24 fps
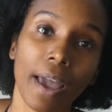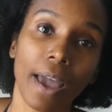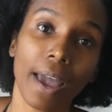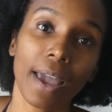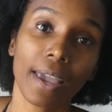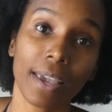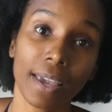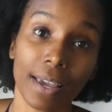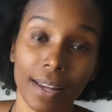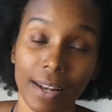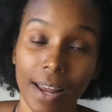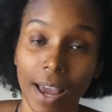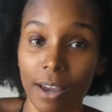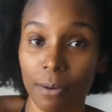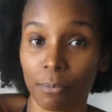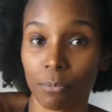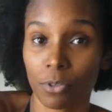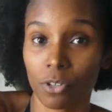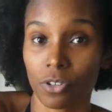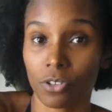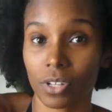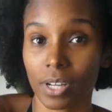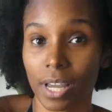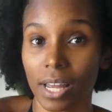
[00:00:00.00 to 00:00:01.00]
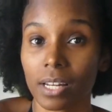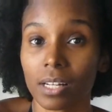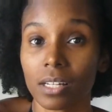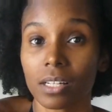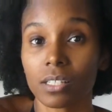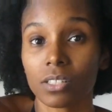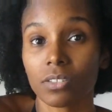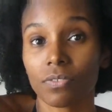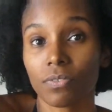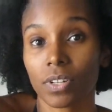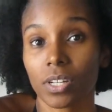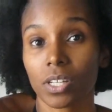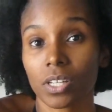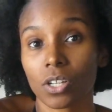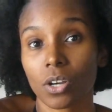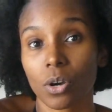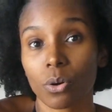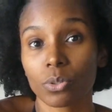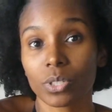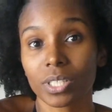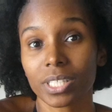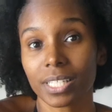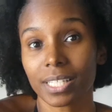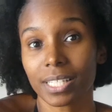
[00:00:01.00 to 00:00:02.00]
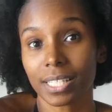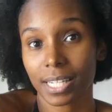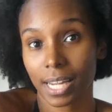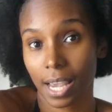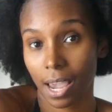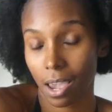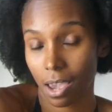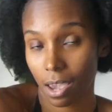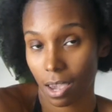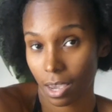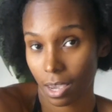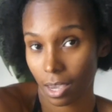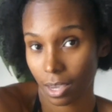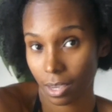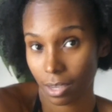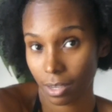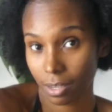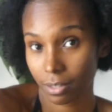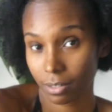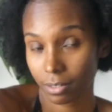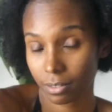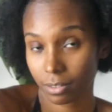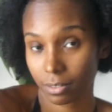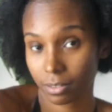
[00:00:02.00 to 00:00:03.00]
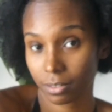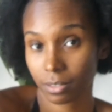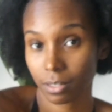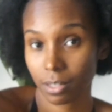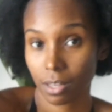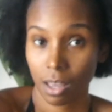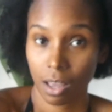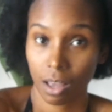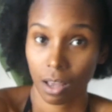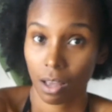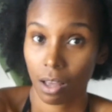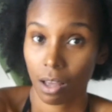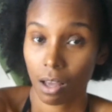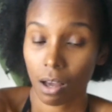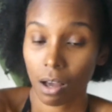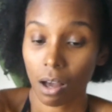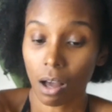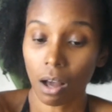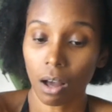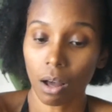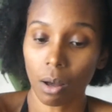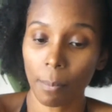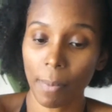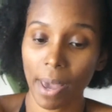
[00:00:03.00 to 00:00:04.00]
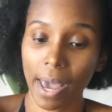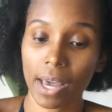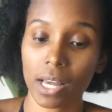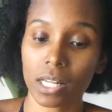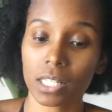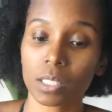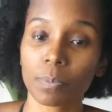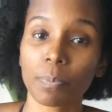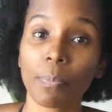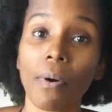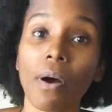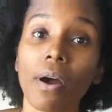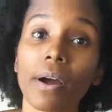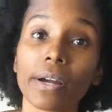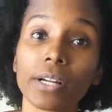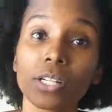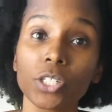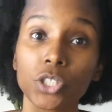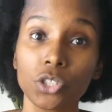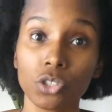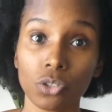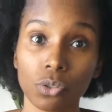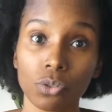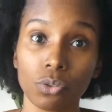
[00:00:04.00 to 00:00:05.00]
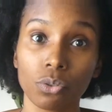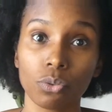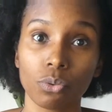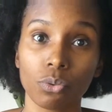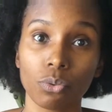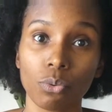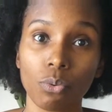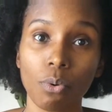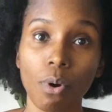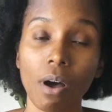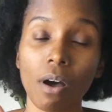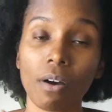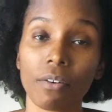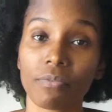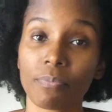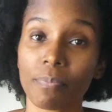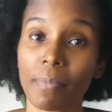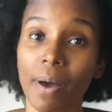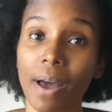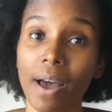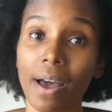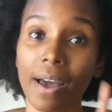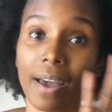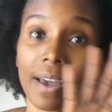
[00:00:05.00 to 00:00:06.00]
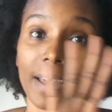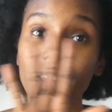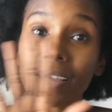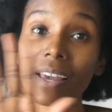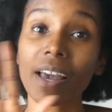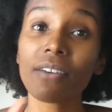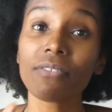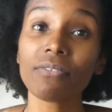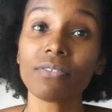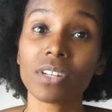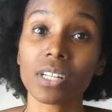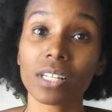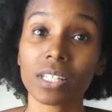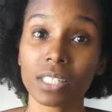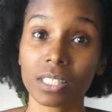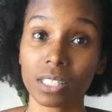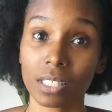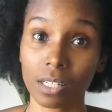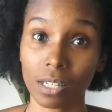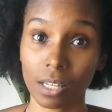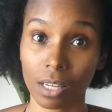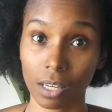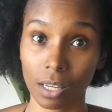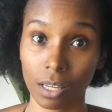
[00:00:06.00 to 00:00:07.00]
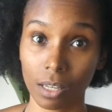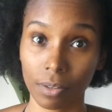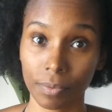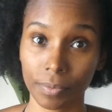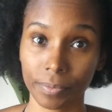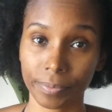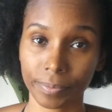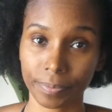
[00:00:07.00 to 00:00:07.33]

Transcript: And I'm creating this video today as part 2 of my ethnicity,